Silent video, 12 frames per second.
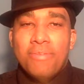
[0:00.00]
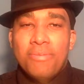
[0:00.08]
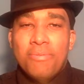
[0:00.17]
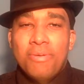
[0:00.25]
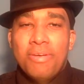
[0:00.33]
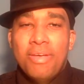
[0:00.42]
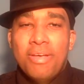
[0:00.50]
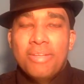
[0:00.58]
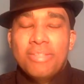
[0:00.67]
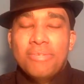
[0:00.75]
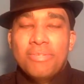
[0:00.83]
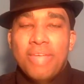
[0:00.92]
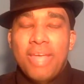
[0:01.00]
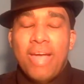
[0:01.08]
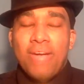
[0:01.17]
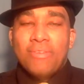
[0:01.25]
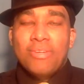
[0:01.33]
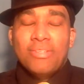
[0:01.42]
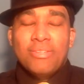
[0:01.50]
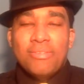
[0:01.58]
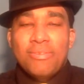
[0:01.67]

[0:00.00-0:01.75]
She was a hairdresser.